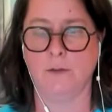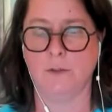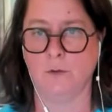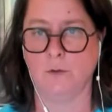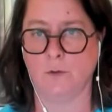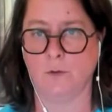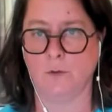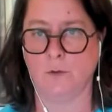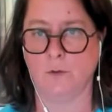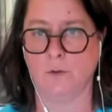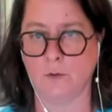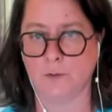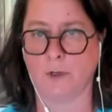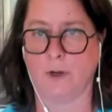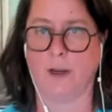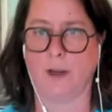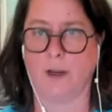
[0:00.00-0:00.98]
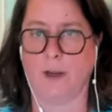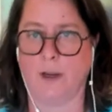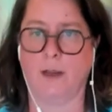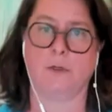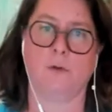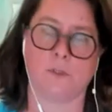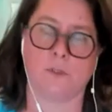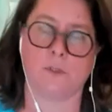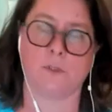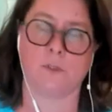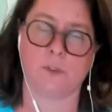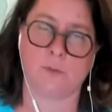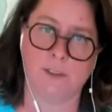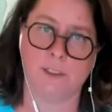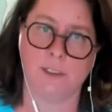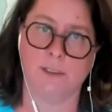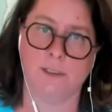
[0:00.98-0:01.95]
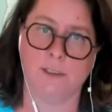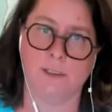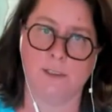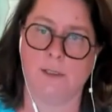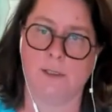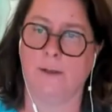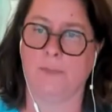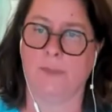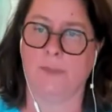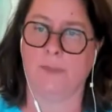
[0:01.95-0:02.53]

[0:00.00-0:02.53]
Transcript: to your Google Drive and a Google spreadsheet,